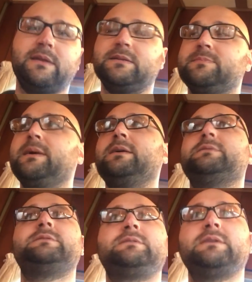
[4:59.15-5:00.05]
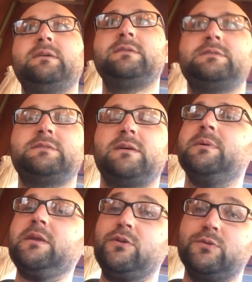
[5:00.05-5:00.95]
It's about
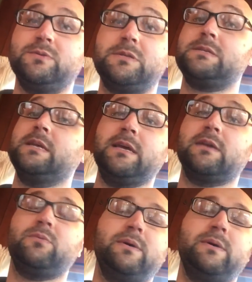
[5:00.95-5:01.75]
somebody who's sick